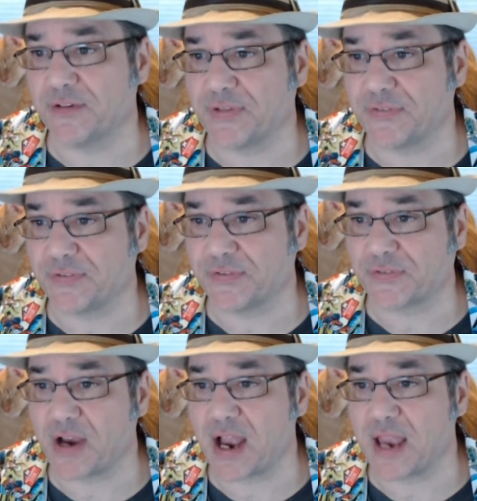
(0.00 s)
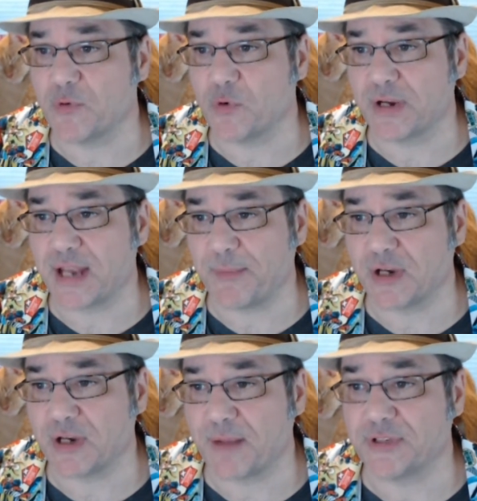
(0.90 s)
It says, describe or name
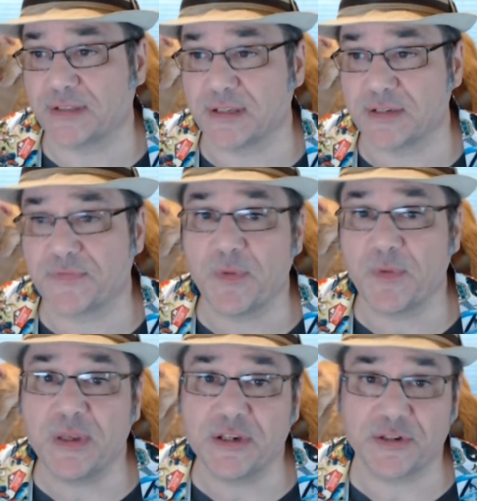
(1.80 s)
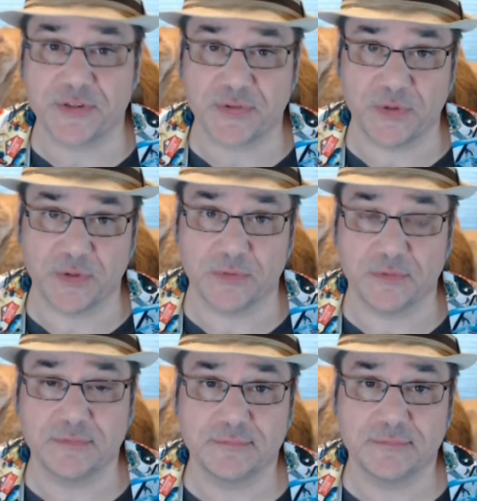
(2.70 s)
an object that is familiar to you.